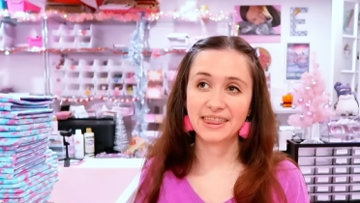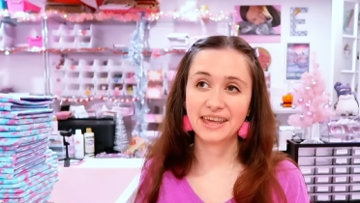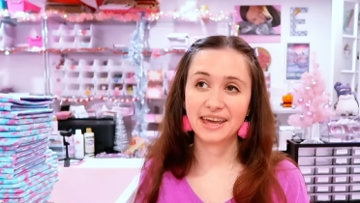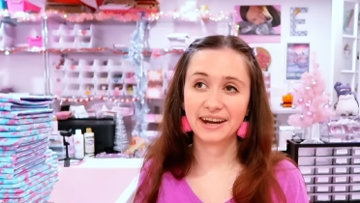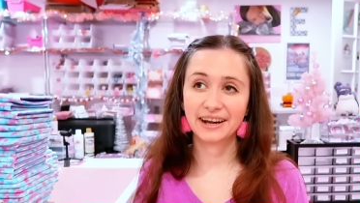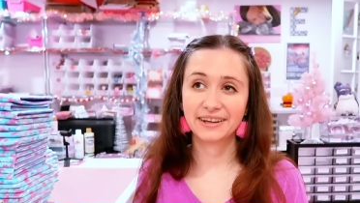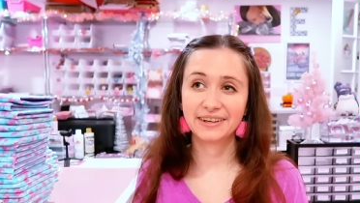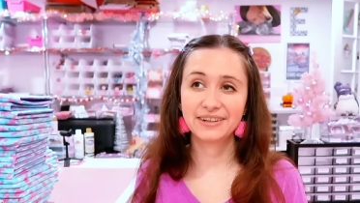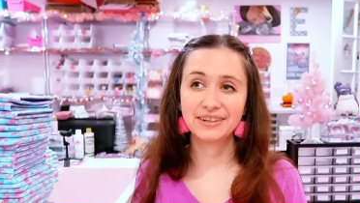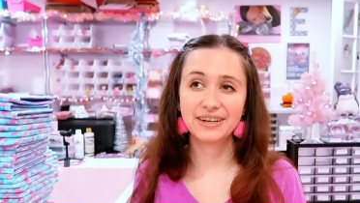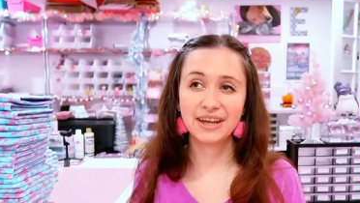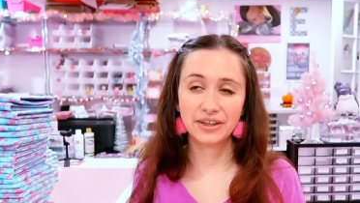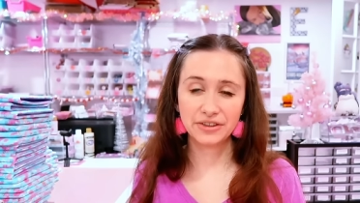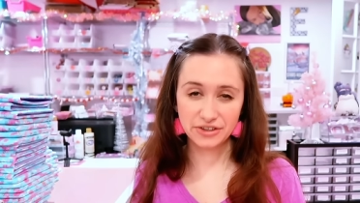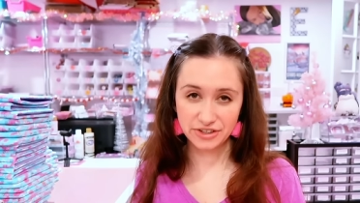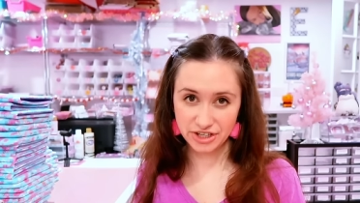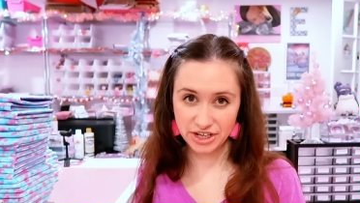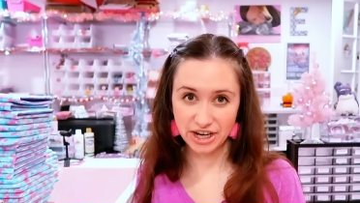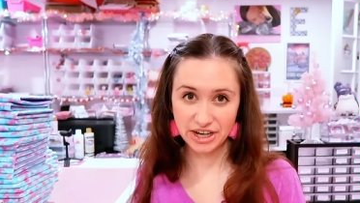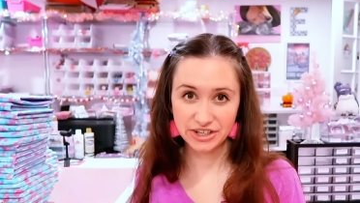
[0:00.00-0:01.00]
And then
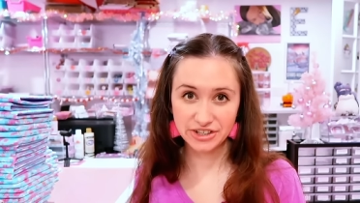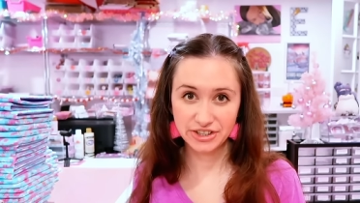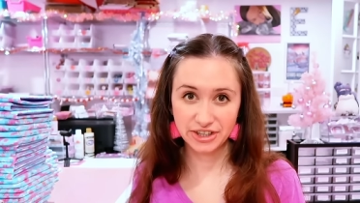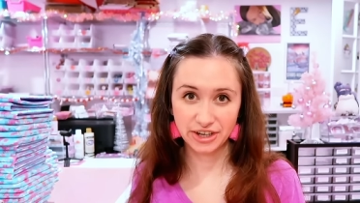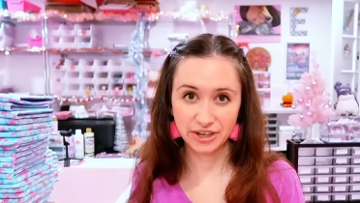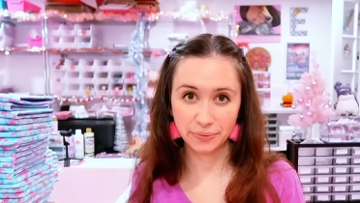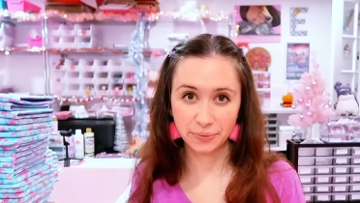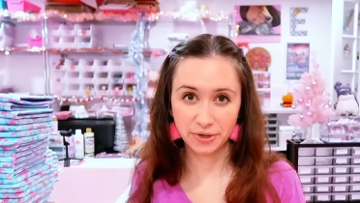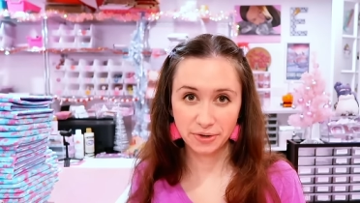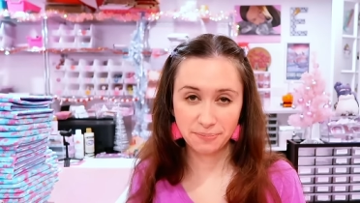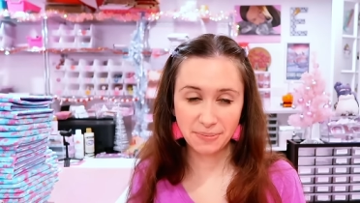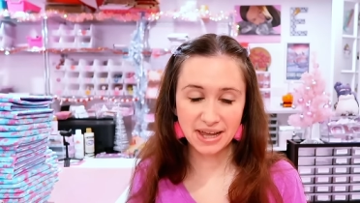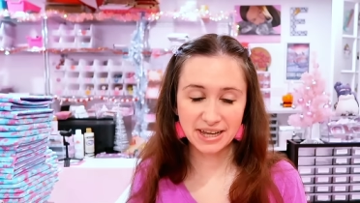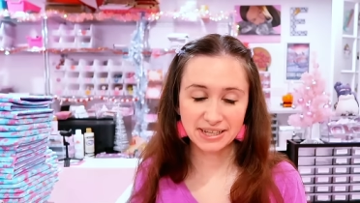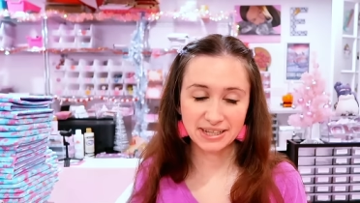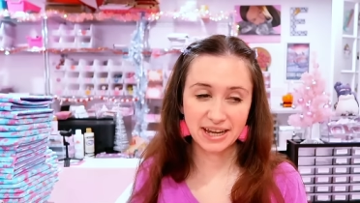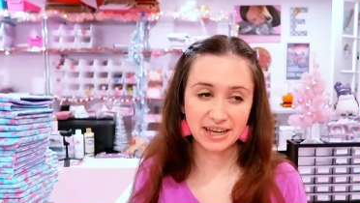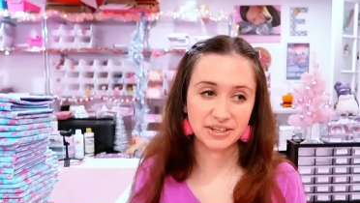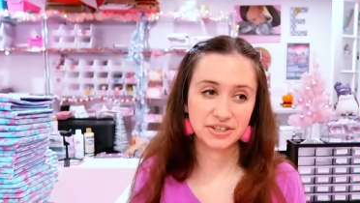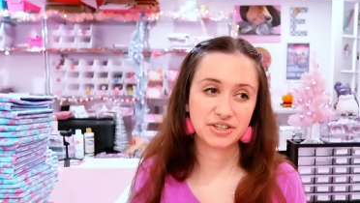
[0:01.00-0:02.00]
another change that I want to
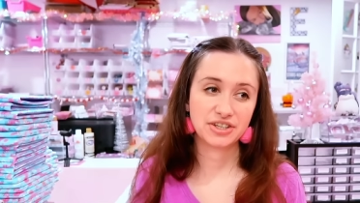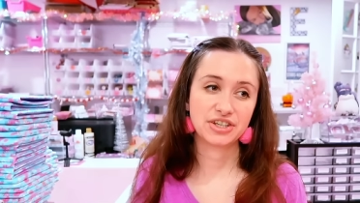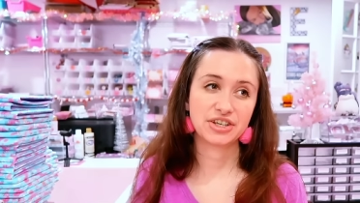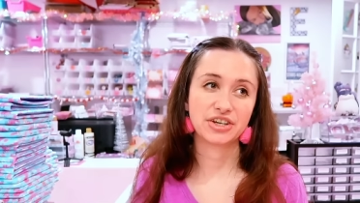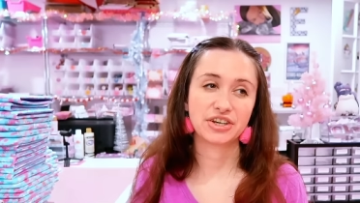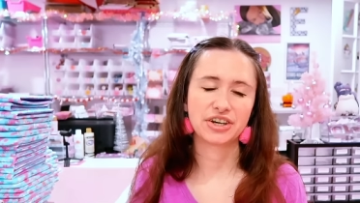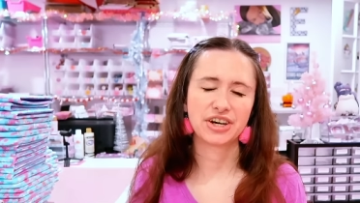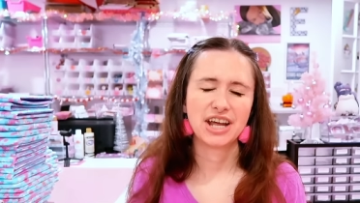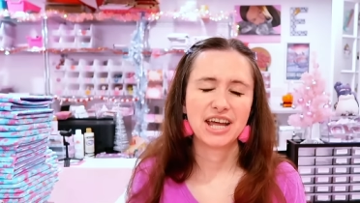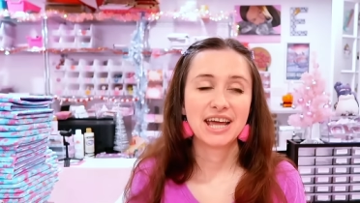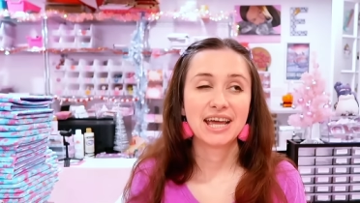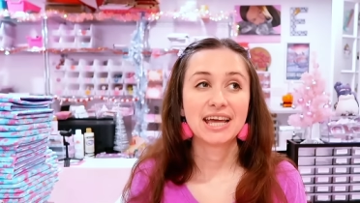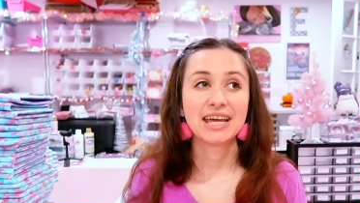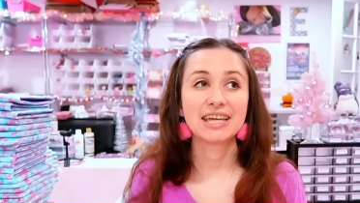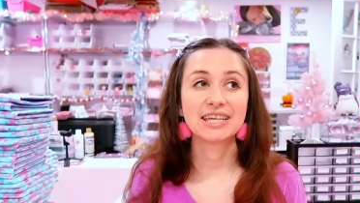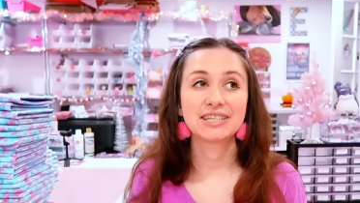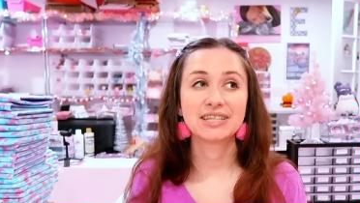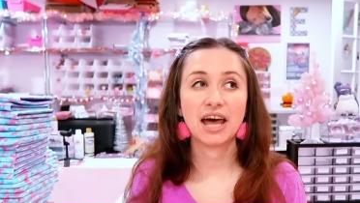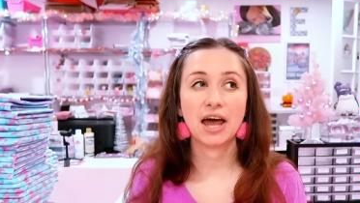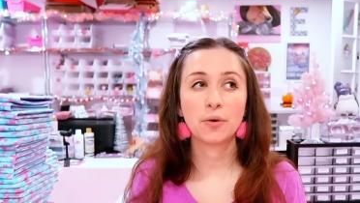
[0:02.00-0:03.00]
make next year
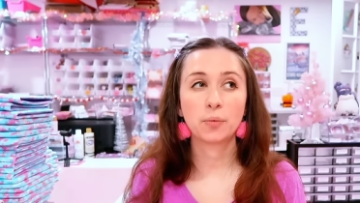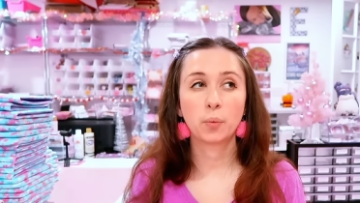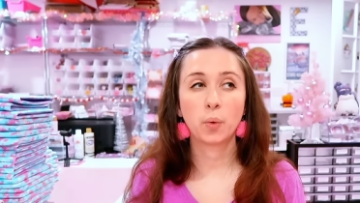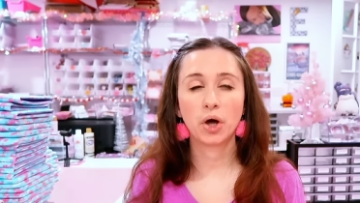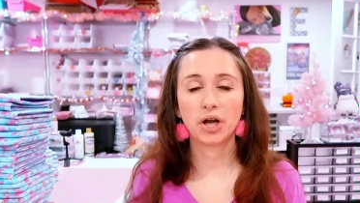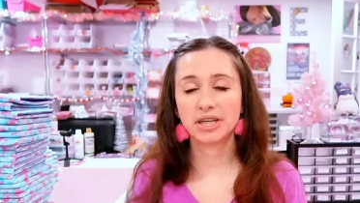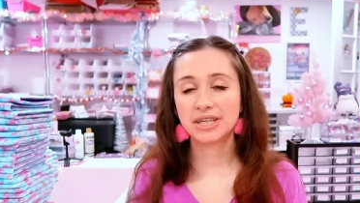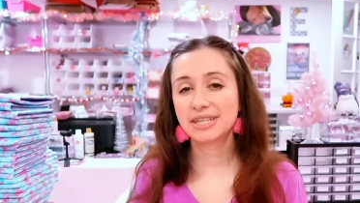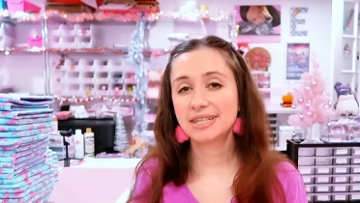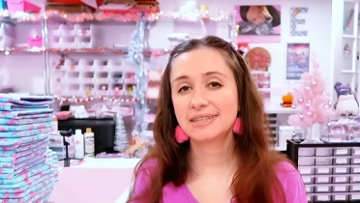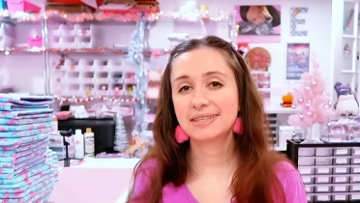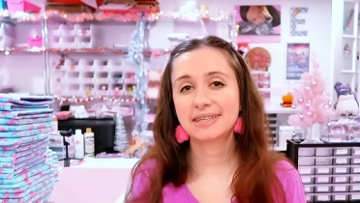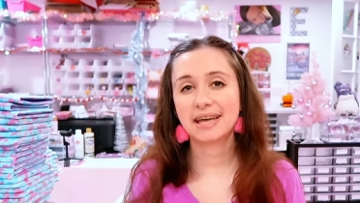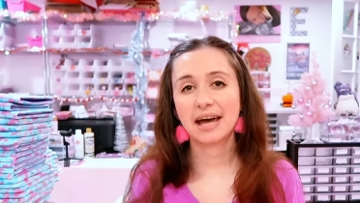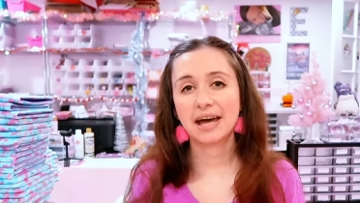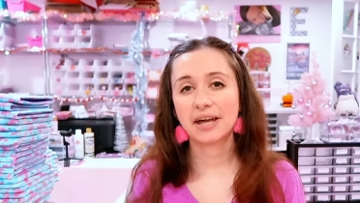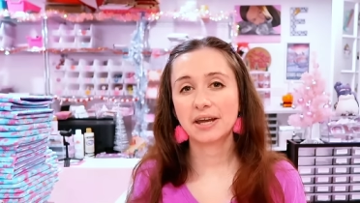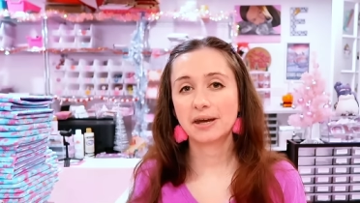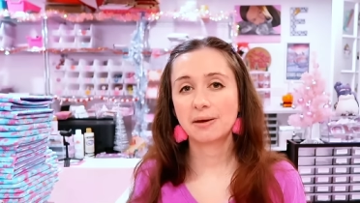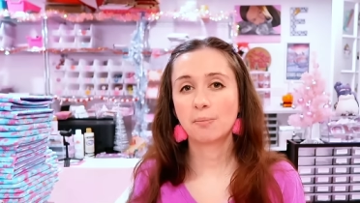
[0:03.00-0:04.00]
is I want to
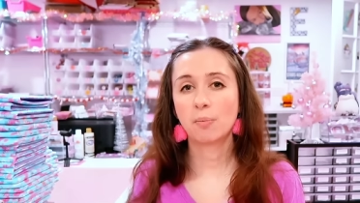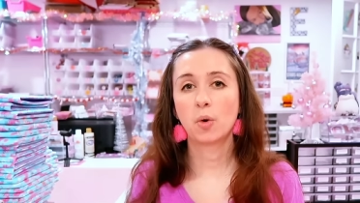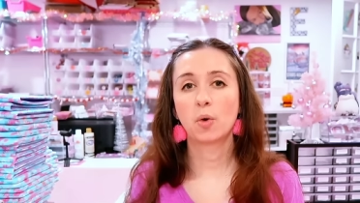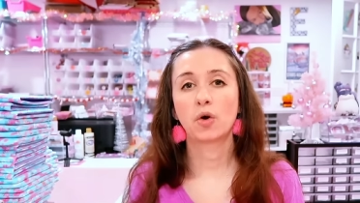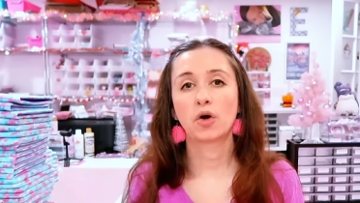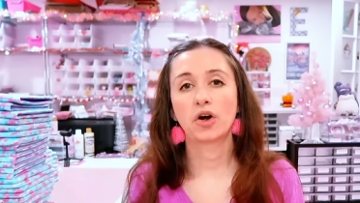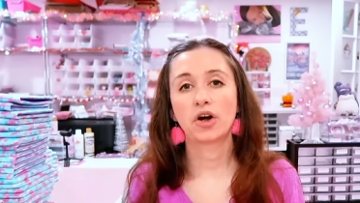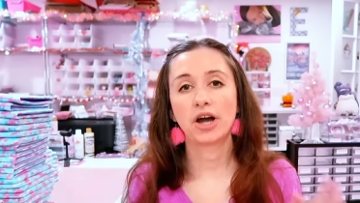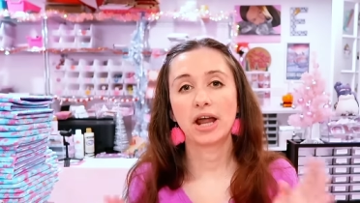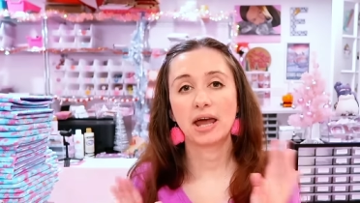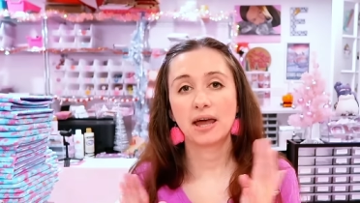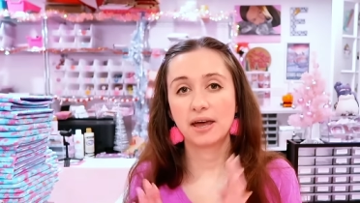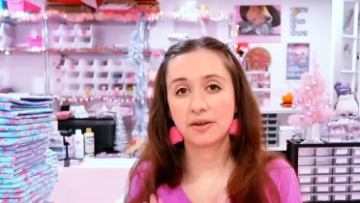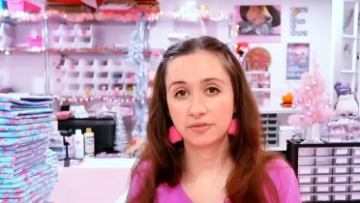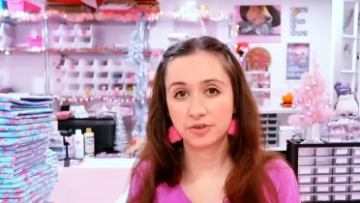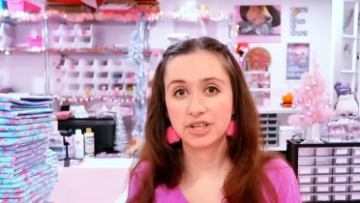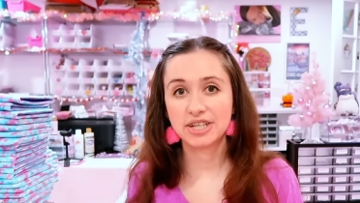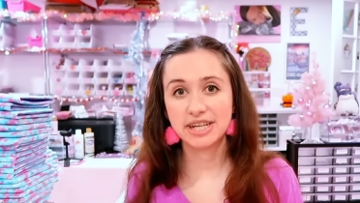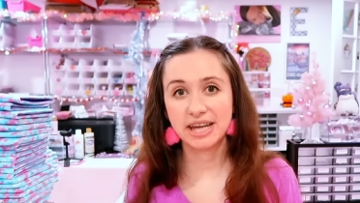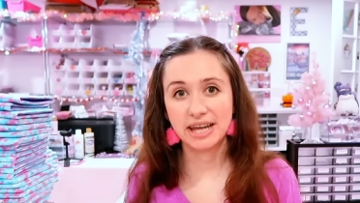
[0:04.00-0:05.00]
design more
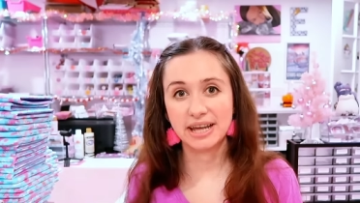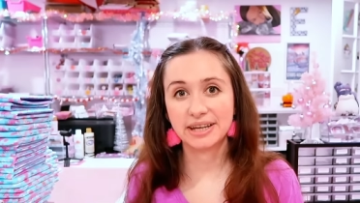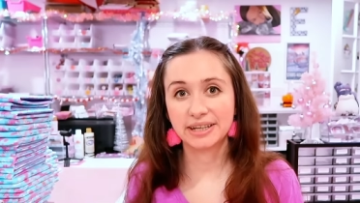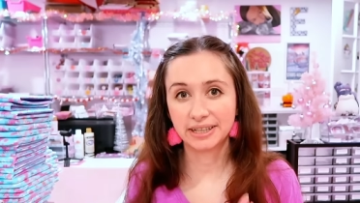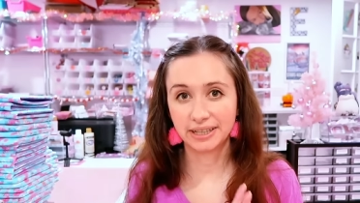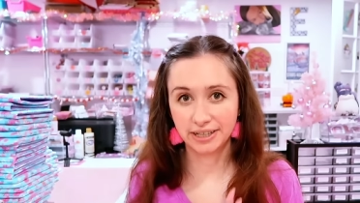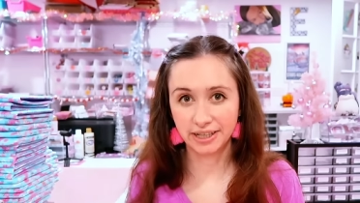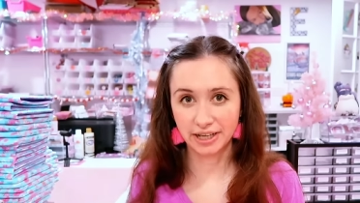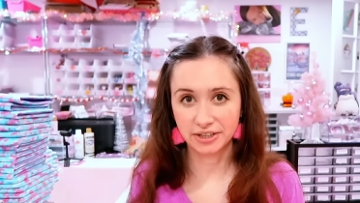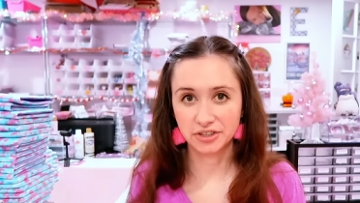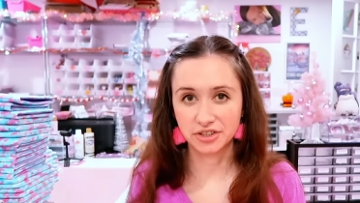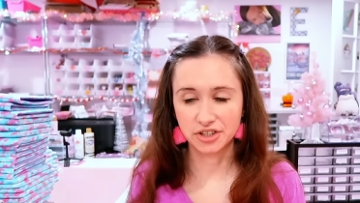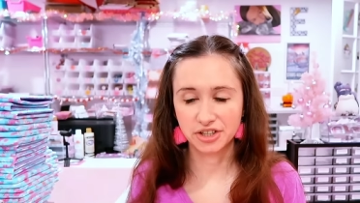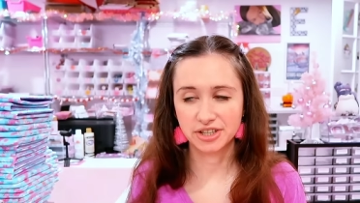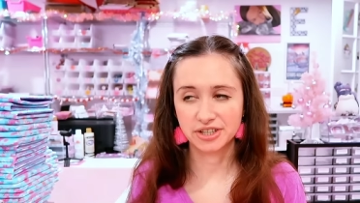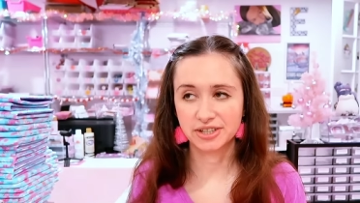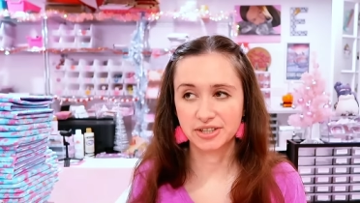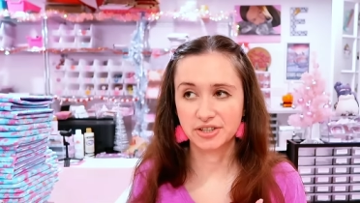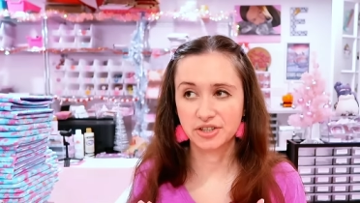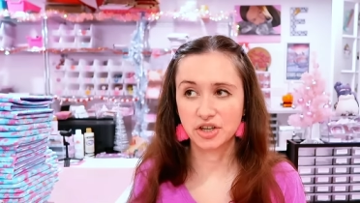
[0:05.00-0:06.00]
everyday
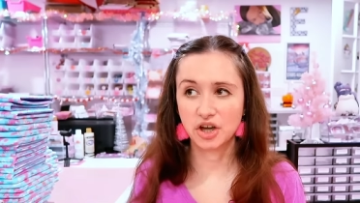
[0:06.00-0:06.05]
collections.